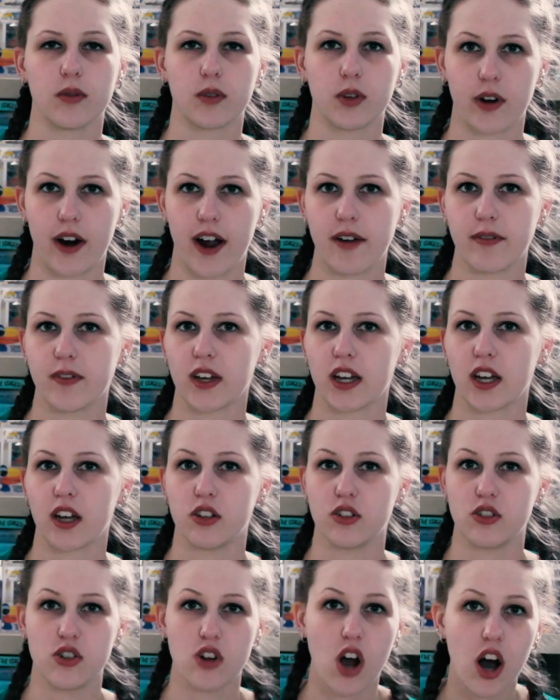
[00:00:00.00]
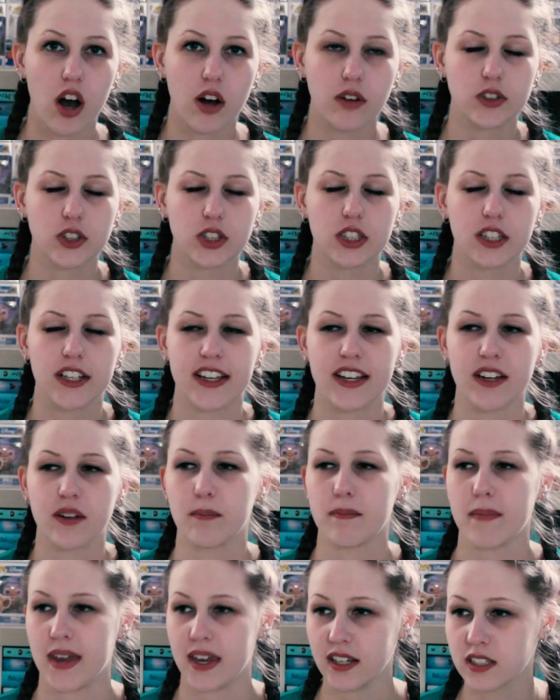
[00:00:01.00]
graphic novel. It
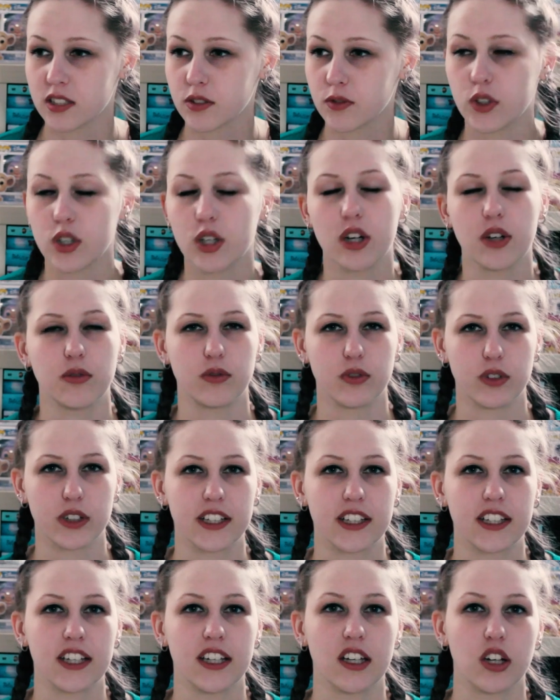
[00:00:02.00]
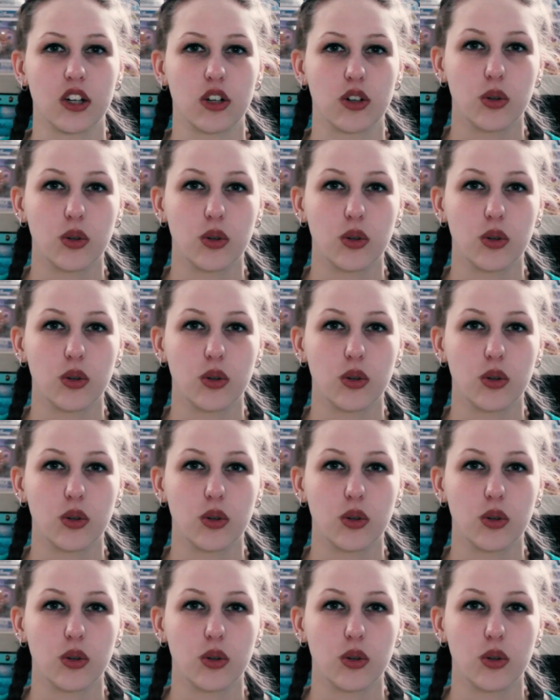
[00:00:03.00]
makes for a really